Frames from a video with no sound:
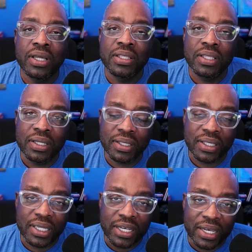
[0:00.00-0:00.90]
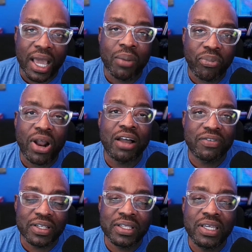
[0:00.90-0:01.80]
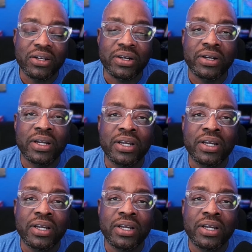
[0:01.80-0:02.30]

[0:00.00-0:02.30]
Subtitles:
the nonprofit leader,